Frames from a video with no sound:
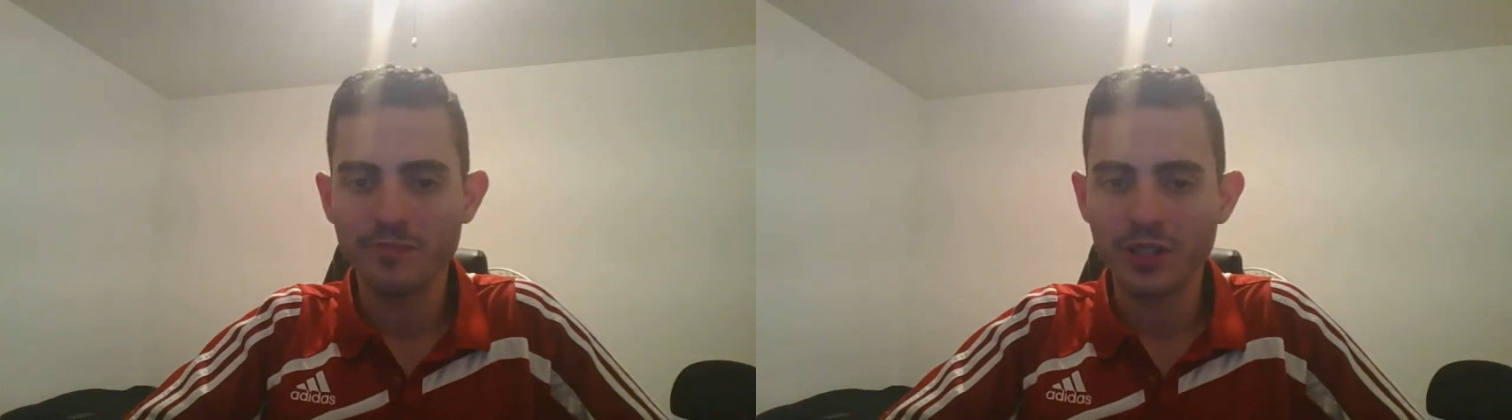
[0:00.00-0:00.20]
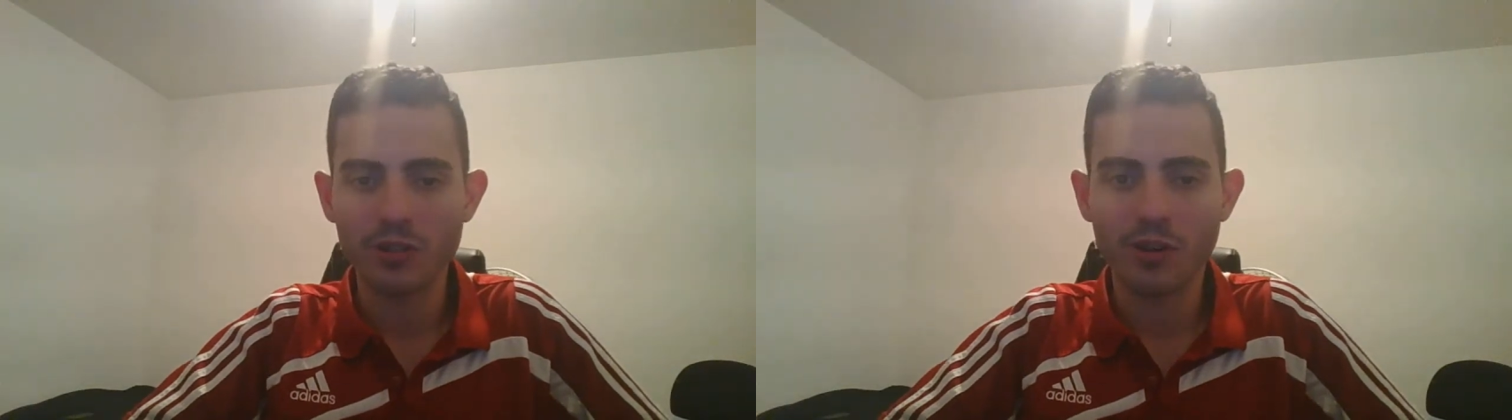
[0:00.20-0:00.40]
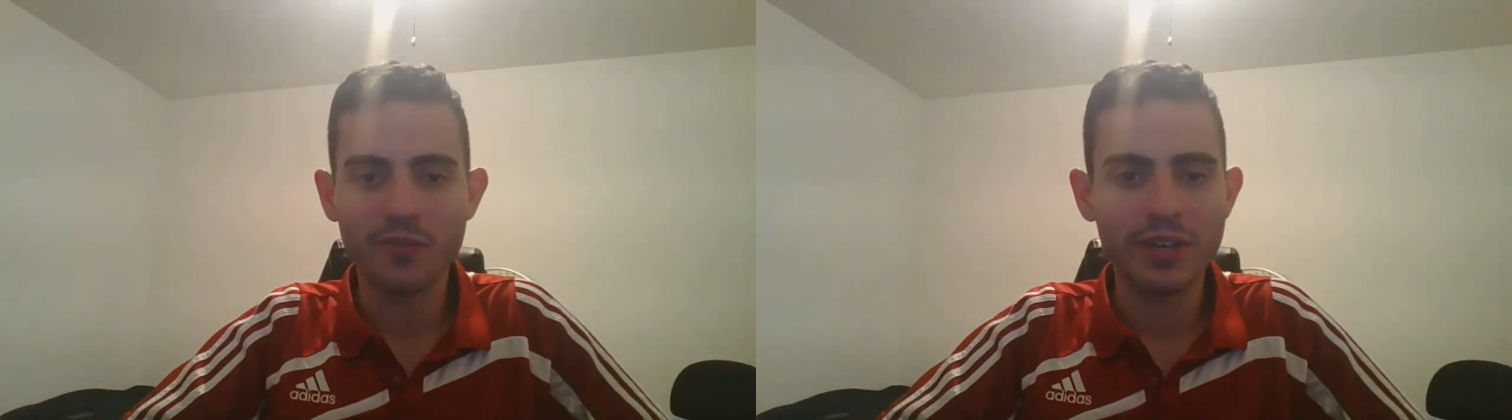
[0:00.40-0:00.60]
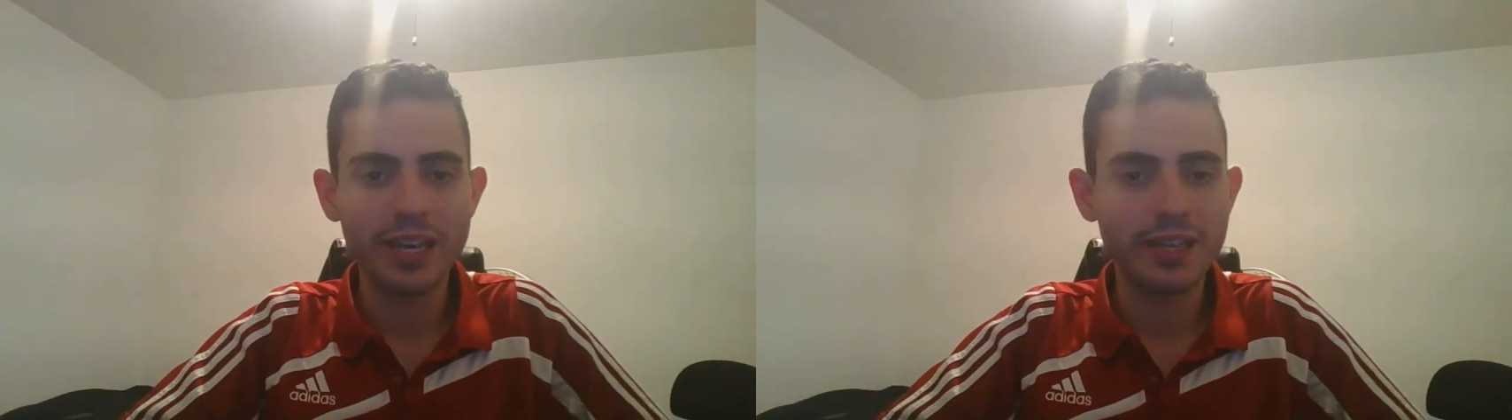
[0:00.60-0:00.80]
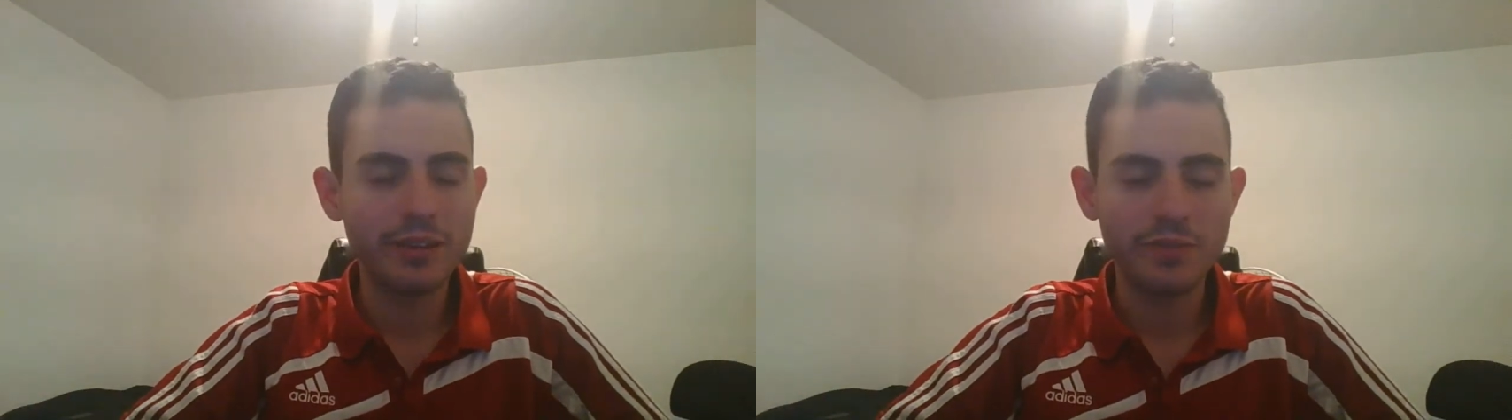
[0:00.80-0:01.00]
You know, if, the,
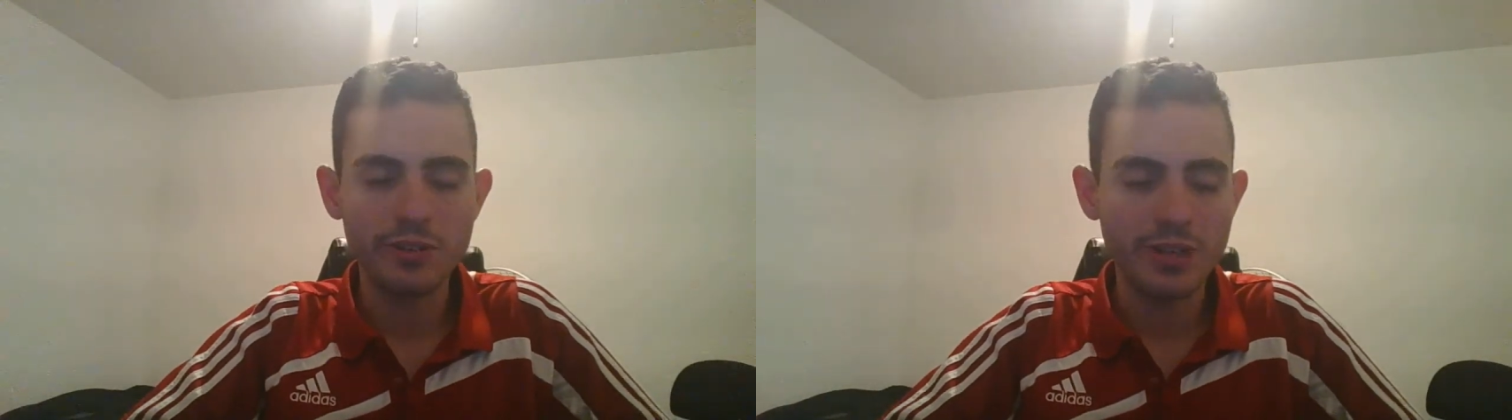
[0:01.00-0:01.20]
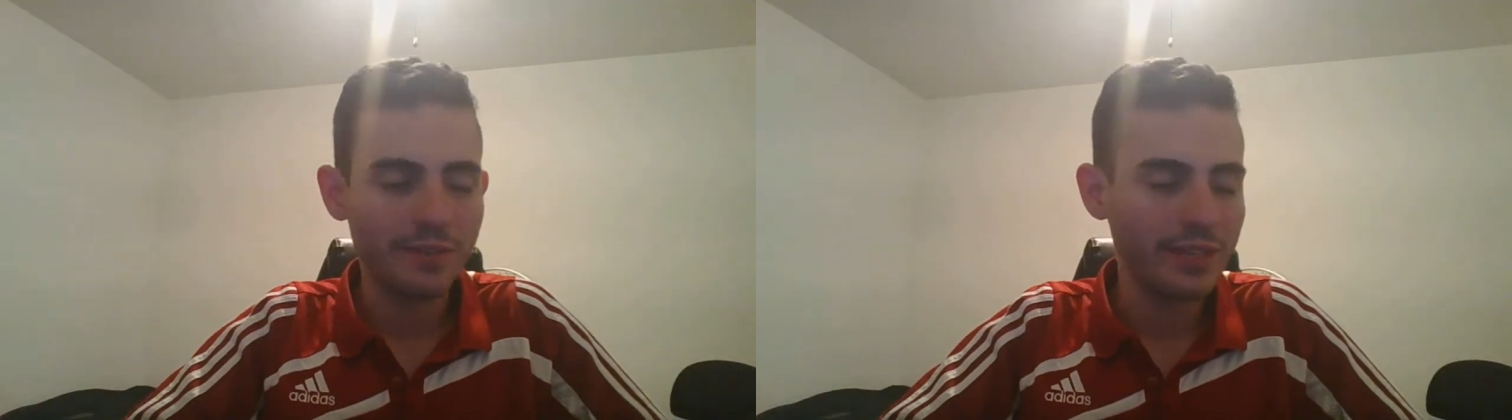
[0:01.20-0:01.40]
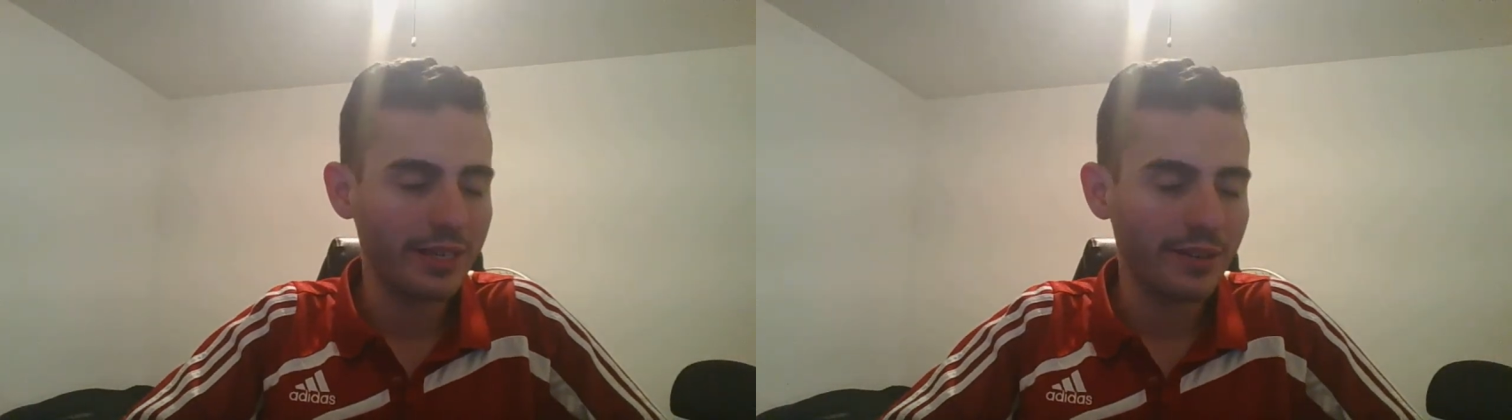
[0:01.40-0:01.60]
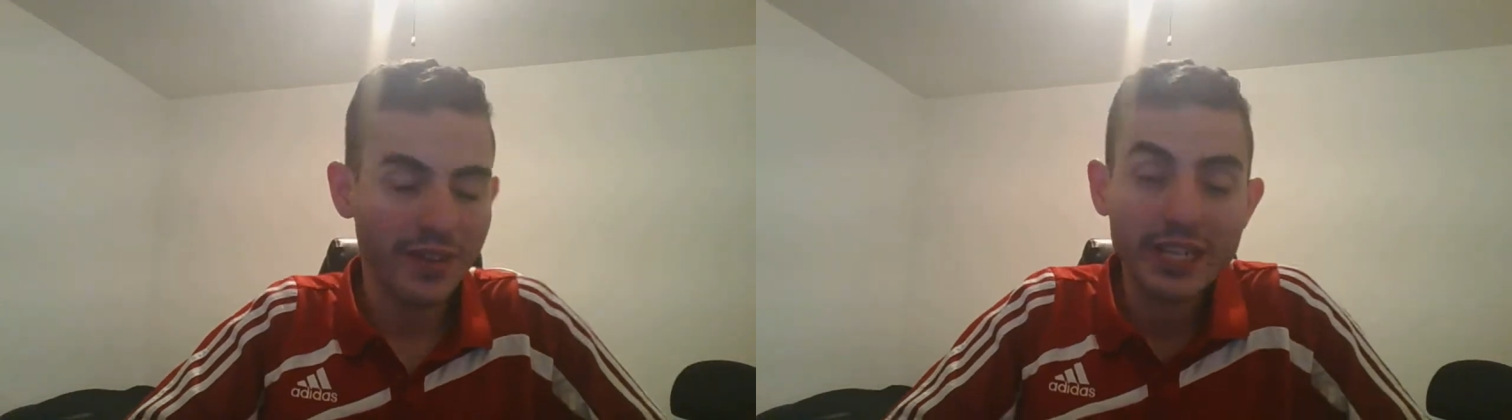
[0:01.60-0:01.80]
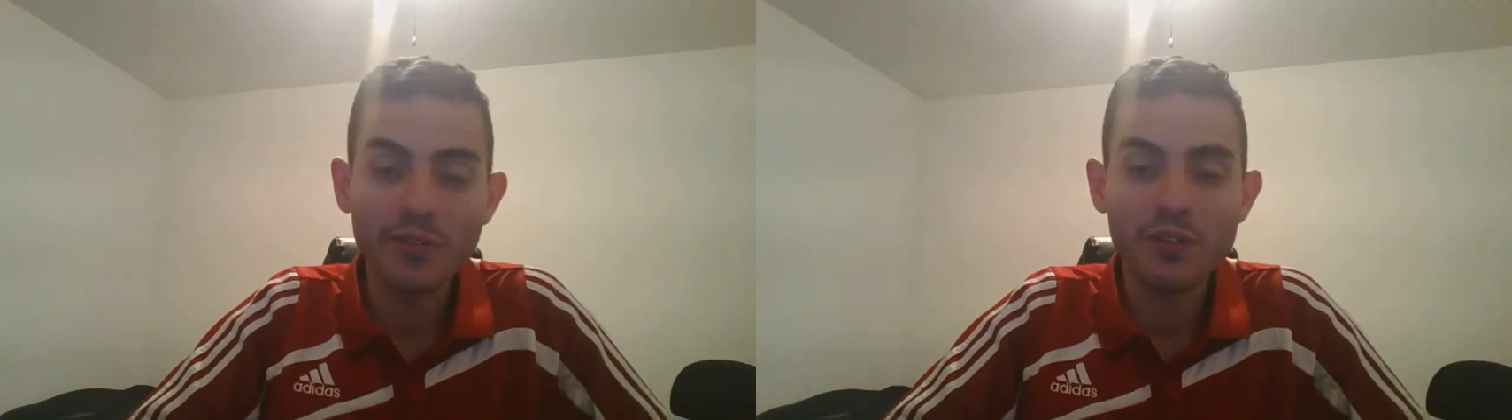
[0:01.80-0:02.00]
if, you, if any of